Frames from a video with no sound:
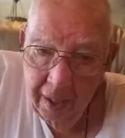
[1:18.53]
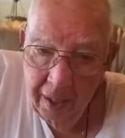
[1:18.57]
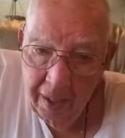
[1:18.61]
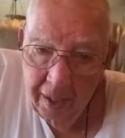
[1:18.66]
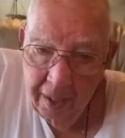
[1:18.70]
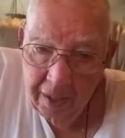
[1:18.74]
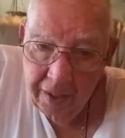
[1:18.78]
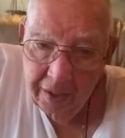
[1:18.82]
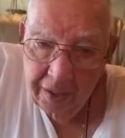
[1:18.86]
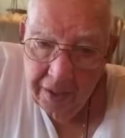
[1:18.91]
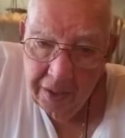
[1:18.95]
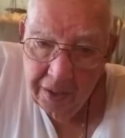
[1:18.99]
And
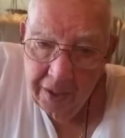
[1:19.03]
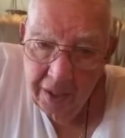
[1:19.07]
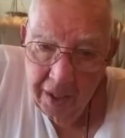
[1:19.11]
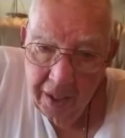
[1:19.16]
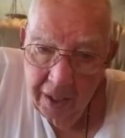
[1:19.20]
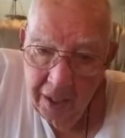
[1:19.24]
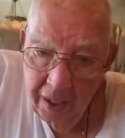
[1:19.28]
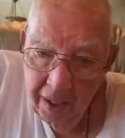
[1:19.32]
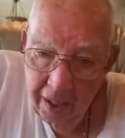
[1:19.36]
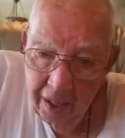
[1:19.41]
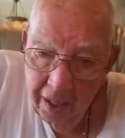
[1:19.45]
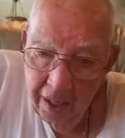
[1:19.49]
what do you look
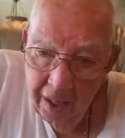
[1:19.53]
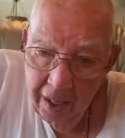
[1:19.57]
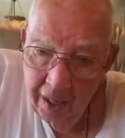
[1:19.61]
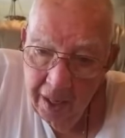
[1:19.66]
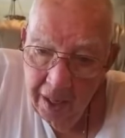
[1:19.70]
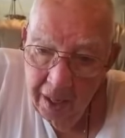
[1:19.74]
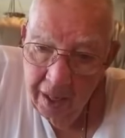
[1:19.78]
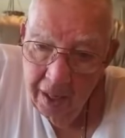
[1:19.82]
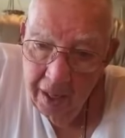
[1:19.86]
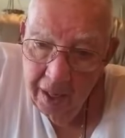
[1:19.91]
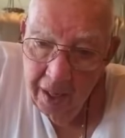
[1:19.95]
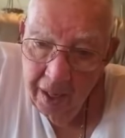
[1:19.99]
for in the
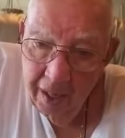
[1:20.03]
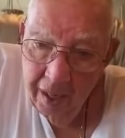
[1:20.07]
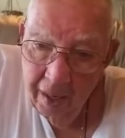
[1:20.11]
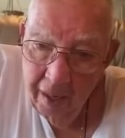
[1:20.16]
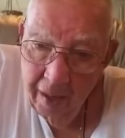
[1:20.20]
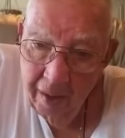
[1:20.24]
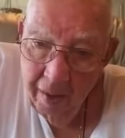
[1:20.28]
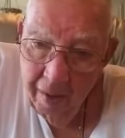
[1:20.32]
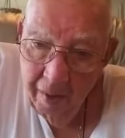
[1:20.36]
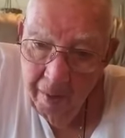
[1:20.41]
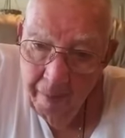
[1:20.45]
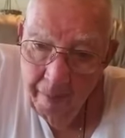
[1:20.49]
feathers and the
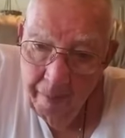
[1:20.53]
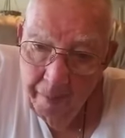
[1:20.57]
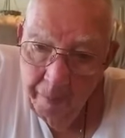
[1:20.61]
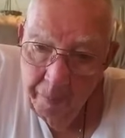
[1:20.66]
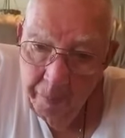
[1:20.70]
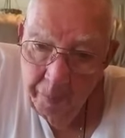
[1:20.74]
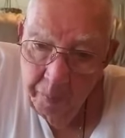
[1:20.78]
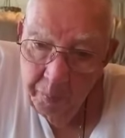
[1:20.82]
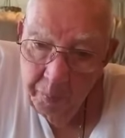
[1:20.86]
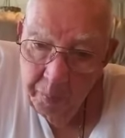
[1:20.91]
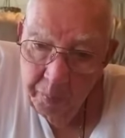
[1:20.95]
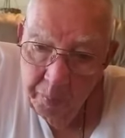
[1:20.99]
feet and the
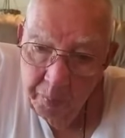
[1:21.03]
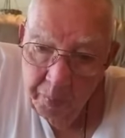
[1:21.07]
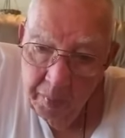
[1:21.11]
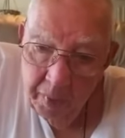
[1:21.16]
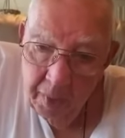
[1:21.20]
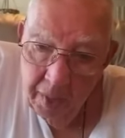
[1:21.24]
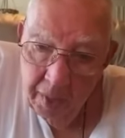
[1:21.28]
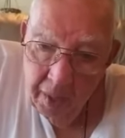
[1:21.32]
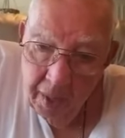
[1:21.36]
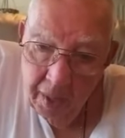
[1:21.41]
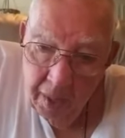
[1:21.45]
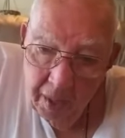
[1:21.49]
eyes? What do
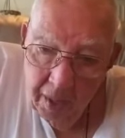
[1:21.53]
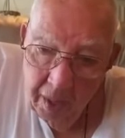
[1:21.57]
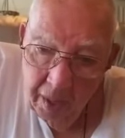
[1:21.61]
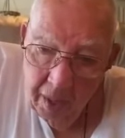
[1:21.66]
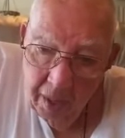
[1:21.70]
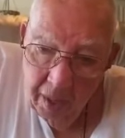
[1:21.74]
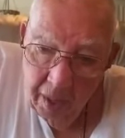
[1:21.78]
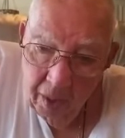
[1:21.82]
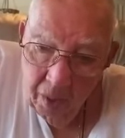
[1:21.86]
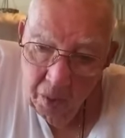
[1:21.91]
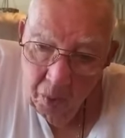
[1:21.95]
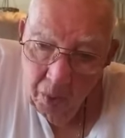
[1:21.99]
you look for in
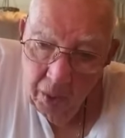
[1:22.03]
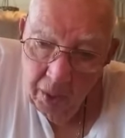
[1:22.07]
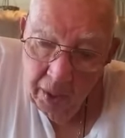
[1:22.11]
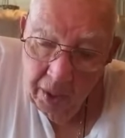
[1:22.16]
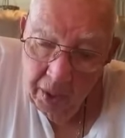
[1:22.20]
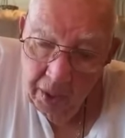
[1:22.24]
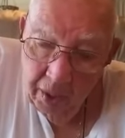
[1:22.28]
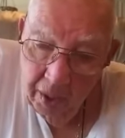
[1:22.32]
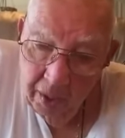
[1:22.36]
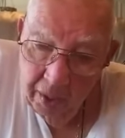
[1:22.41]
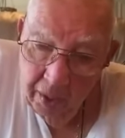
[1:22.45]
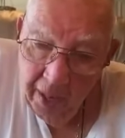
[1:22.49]
them? Well,
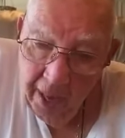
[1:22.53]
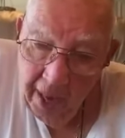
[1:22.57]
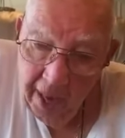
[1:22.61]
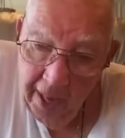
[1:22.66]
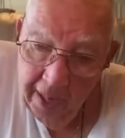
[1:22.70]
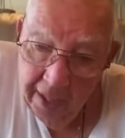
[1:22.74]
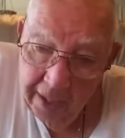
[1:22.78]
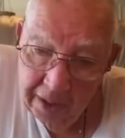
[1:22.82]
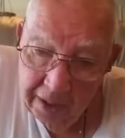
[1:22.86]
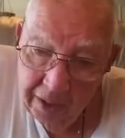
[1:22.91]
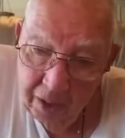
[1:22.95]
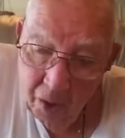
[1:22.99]
the
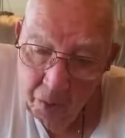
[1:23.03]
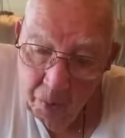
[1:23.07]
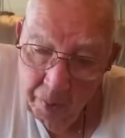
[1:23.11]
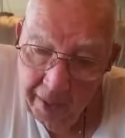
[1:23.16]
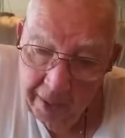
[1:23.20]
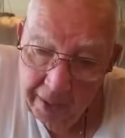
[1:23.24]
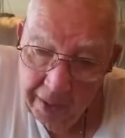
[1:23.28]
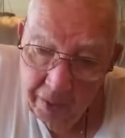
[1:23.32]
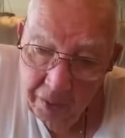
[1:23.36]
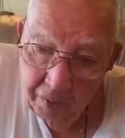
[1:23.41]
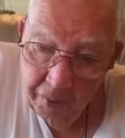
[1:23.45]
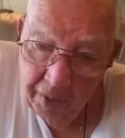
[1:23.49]
eyes don't
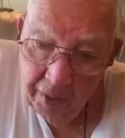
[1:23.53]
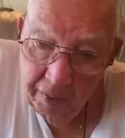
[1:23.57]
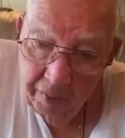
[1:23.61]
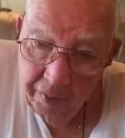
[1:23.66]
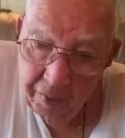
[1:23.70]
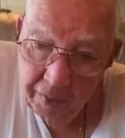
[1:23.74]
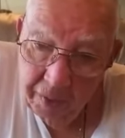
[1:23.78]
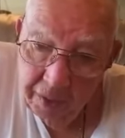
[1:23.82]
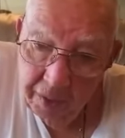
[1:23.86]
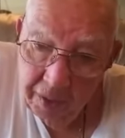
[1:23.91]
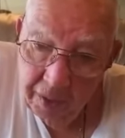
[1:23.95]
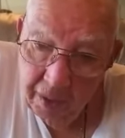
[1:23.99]
make no
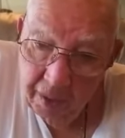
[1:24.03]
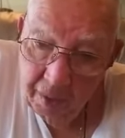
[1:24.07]
difference.